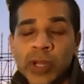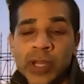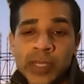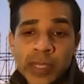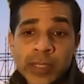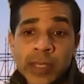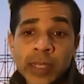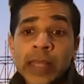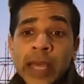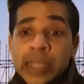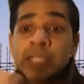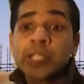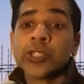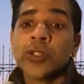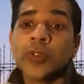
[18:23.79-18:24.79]
process that
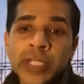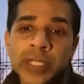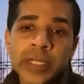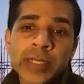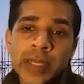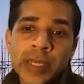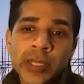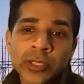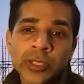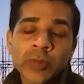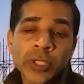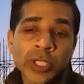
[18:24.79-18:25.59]
led to unionization,